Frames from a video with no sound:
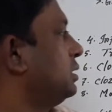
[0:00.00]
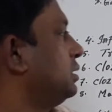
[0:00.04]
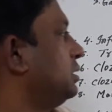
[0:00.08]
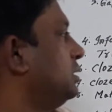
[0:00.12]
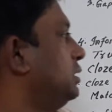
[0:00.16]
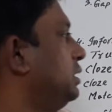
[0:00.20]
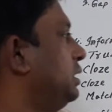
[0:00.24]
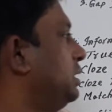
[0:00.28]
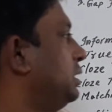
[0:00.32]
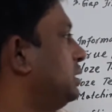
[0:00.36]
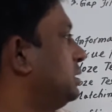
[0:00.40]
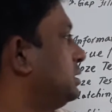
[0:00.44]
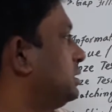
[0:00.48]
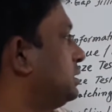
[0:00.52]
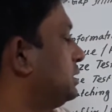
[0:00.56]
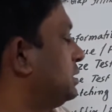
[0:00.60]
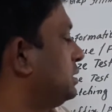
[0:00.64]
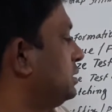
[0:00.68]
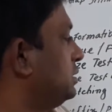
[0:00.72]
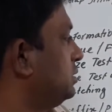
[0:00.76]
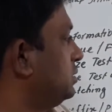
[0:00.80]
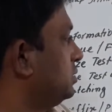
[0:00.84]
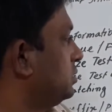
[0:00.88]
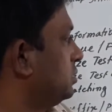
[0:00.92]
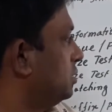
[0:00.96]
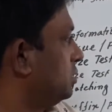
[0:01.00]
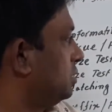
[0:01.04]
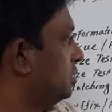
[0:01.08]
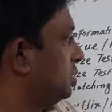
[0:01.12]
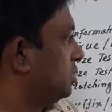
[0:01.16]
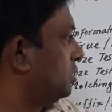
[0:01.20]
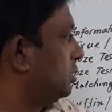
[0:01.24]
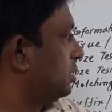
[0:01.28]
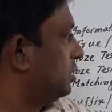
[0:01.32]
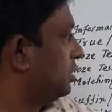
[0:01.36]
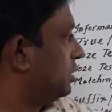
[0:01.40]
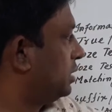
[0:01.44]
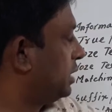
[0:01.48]
Then
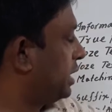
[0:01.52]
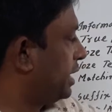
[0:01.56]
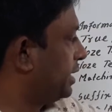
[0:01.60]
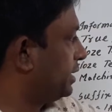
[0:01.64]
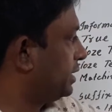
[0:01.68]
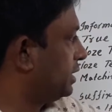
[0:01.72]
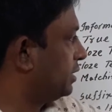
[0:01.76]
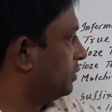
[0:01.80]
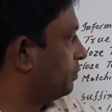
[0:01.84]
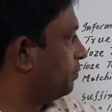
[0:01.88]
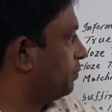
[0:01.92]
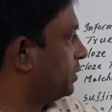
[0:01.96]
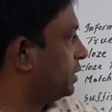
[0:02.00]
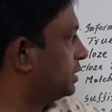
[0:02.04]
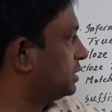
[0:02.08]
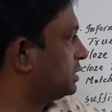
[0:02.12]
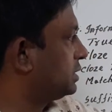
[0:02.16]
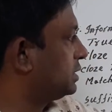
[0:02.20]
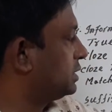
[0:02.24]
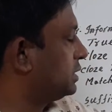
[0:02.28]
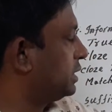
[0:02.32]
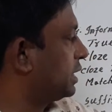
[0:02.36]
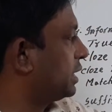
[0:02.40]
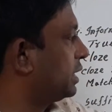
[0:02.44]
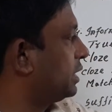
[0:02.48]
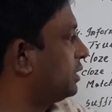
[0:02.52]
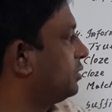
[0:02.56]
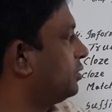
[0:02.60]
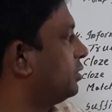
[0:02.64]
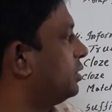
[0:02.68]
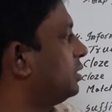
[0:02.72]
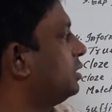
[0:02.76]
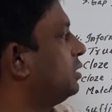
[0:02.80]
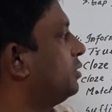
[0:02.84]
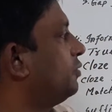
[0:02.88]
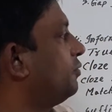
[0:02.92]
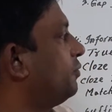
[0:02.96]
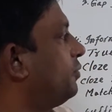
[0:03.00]
writing part second
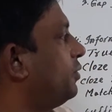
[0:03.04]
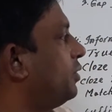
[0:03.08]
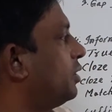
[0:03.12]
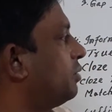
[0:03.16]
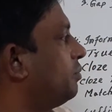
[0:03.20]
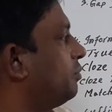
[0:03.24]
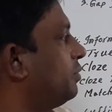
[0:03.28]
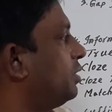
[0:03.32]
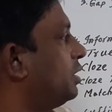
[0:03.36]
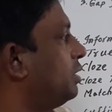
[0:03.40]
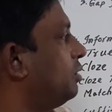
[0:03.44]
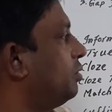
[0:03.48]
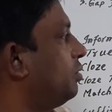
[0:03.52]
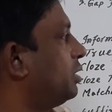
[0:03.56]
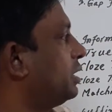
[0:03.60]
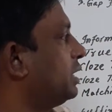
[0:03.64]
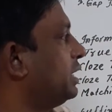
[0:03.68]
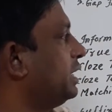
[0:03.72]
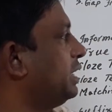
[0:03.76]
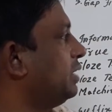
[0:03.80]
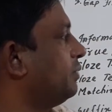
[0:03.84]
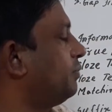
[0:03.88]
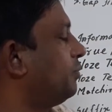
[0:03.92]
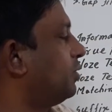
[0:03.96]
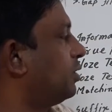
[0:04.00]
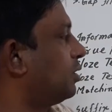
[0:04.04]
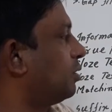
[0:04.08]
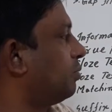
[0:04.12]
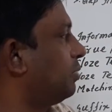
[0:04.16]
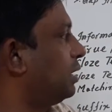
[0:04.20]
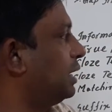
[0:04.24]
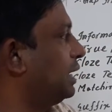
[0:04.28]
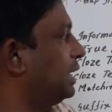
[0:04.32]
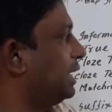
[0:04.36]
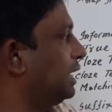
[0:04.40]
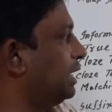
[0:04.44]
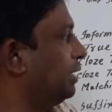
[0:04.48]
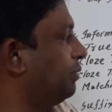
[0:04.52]
on formal or
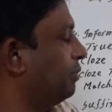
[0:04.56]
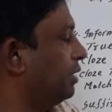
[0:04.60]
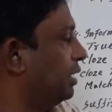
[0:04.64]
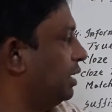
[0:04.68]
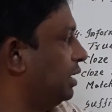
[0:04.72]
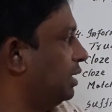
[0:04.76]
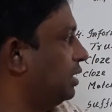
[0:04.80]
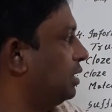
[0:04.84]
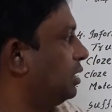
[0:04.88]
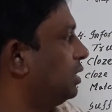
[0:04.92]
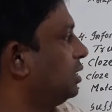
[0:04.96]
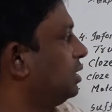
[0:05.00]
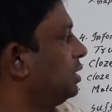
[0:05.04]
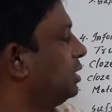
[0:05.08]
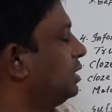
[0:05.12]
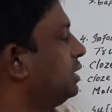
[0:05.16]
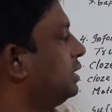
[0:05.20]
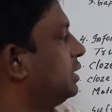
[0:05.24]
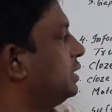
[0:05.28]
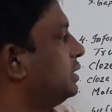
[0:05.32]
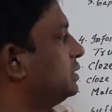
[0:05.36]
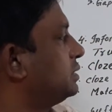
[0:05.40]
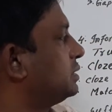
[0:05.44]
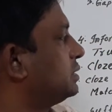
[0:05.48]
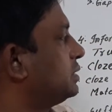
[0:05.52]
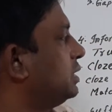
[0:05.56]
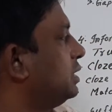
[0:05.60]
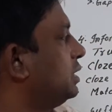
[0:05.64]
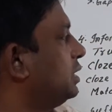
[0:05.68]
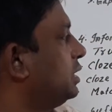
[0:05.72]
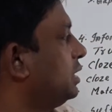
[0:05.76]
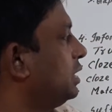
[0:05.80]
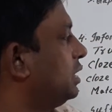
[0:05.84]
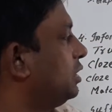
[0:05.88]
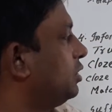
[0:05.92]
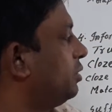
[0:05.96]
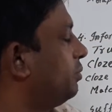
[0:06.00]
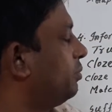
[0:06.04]
informal email. Yes,
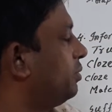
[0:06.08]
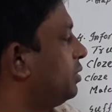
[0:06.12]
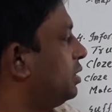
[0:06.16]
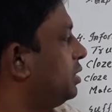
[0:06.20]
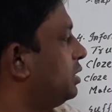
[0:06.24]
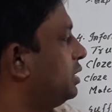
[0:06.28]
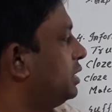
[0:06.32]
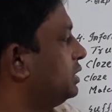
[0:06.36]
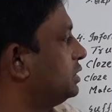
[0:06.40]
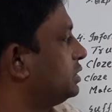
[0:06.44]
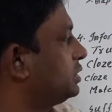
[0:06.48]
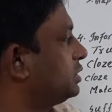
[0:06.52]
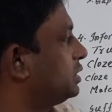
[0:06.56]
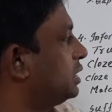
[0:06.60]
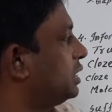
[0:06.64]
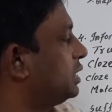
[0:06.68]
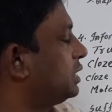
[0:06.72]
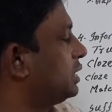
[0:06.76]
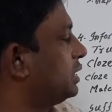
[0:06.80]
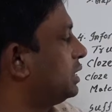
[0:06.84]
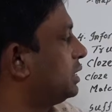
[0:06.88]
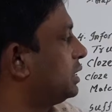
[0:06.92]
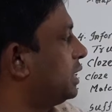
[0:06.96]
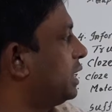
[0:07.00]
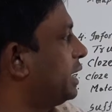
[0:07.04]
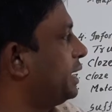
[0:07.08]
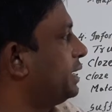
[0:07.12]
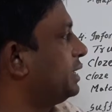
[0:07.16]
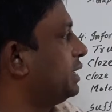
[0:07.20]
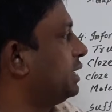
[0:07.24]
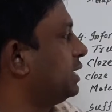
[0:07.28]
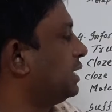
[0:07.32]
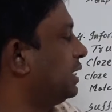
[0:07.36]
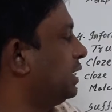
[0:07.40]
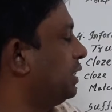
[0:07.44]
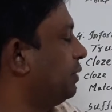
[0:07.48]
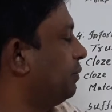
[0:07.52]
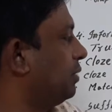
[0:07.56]
you have already started
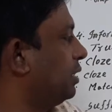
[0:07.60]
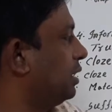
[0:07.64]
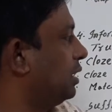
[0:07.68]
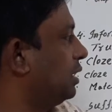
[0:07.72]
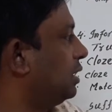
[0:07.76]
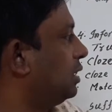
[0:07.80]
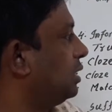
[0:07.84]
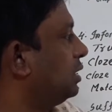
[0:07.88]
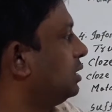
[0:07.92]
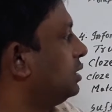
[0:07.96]
writing email.